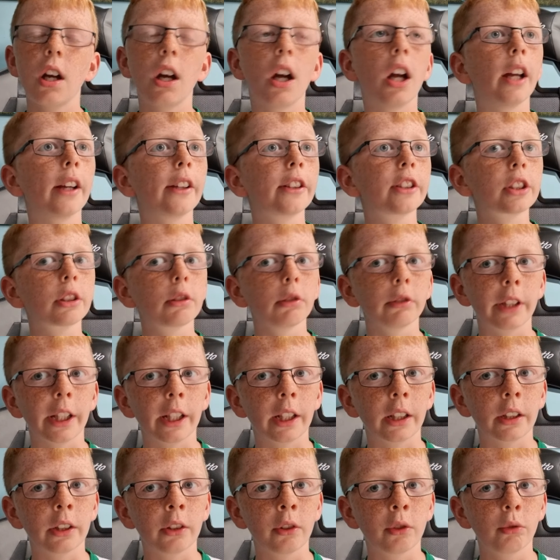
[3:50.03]
uh,
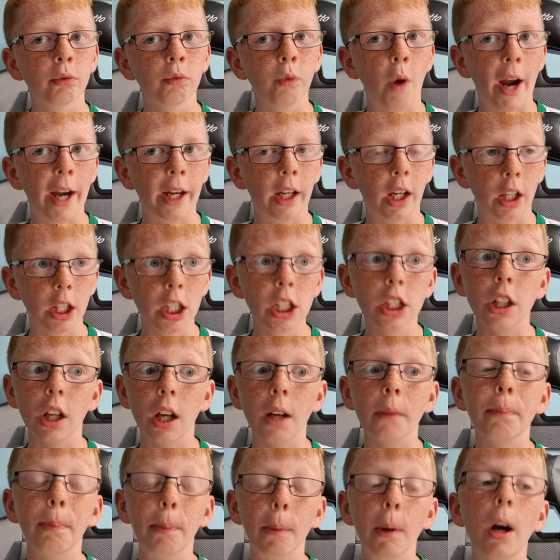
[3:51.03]
excluding right
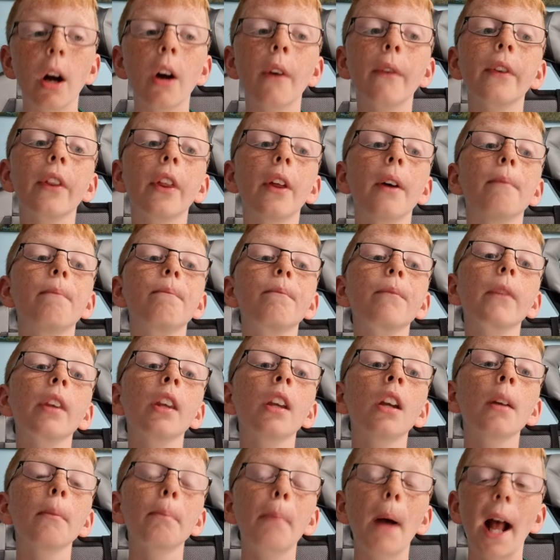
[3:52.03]
uh, over the
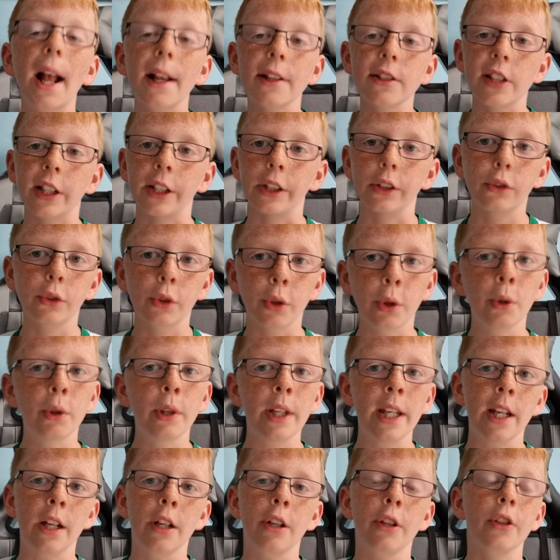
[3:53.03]
past like two
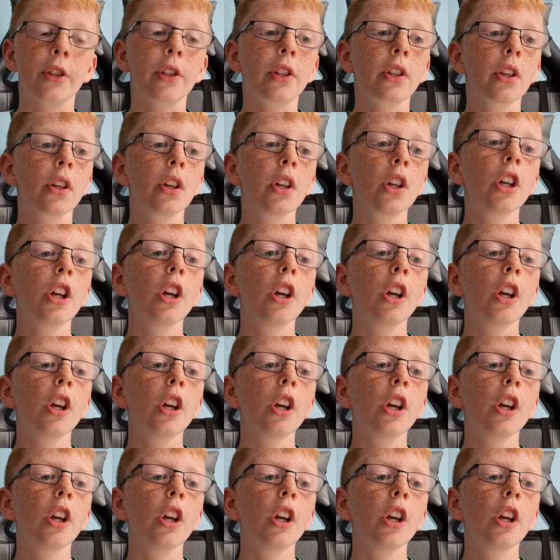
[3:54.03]
years,